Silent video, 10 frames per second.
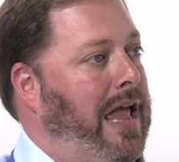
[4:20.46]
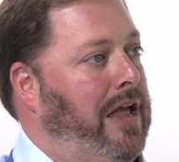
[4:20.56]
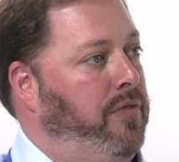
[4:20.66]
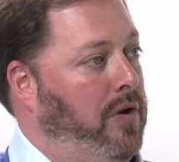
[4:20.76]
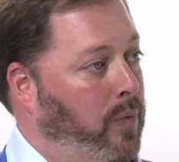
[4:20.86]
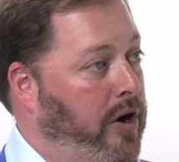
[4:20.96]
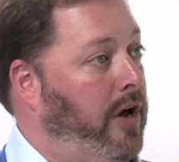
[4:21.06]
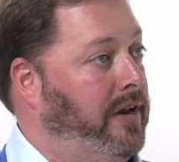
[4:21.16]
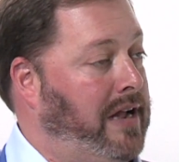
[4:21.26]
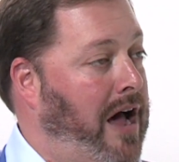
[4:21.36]
and then went
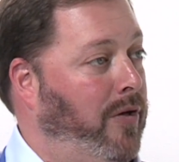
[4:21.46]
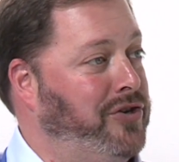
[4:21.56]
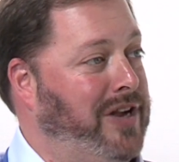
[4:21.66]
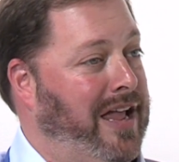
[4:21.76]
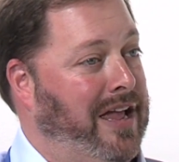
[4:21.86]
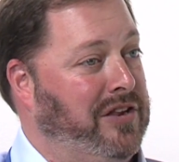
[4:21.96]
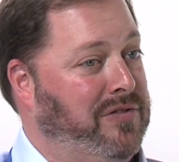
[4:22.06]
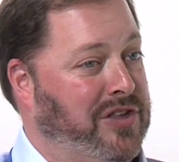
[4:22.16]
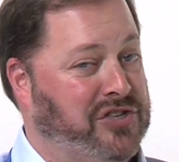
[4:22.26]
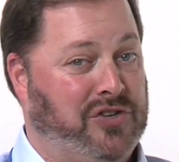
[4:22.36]
on to college.
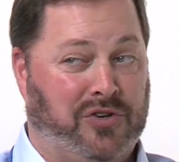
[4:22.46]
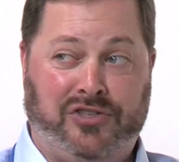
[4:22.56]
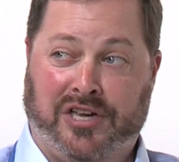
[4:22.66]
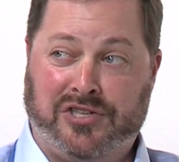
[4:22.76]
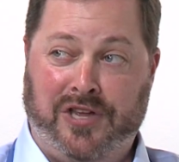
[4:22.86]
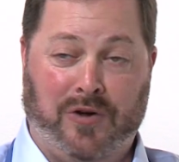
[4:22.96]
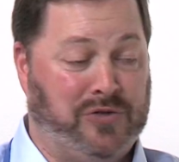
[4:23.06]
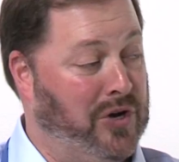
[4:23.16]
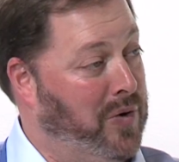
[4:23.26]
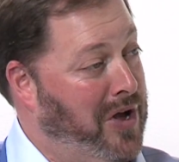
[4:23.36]
And this is our 6th year.
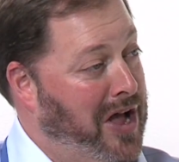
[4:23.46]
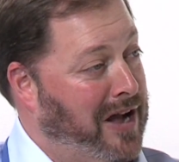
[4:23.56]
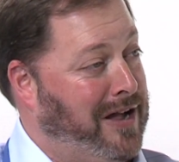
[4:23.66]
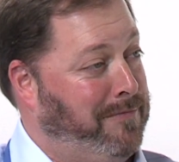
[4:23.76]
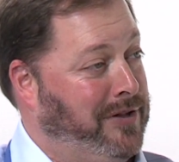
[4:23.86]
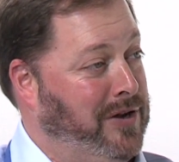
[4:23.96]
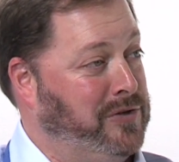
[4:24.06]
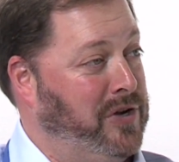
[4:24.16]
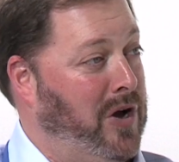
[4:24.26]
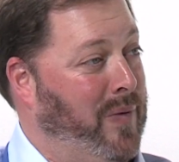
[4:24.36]
So a couple of
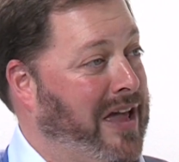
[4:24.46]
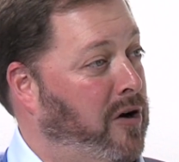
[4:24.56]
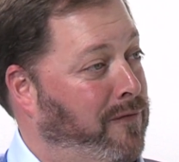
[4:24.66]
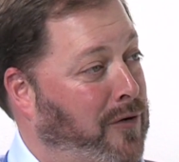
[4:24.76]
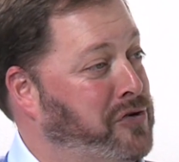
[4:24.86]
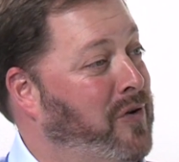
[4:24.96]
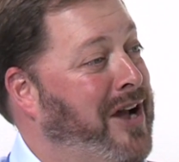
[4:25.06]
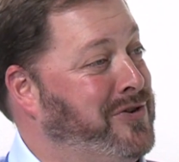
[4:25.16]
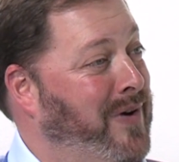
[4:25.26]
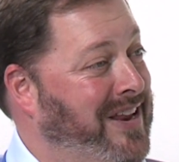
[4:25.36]
years ago, we had our first
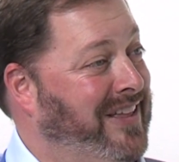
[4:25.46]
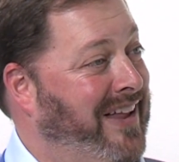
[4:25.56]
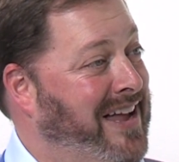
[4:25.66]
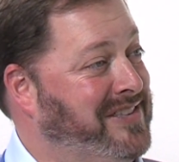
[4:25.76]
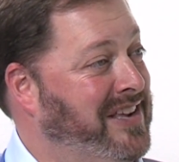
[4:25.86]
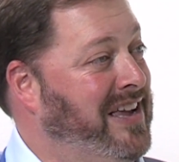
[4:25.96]
graduating class